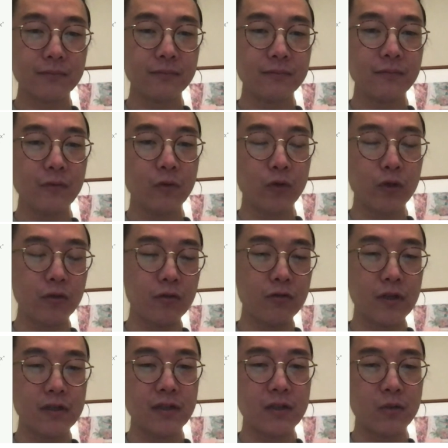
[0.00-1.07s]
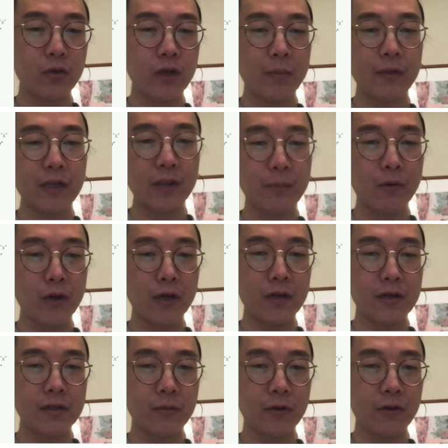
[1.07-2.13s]
We do the transition, we update the pointers,
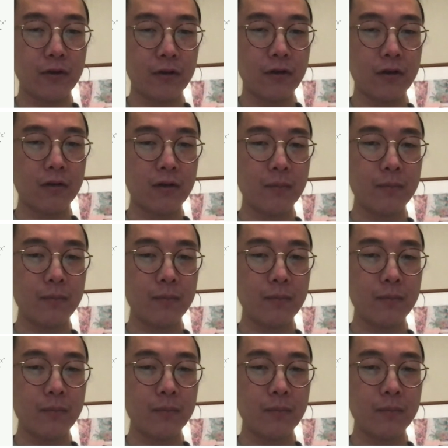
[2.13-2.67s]
and we hook it all up.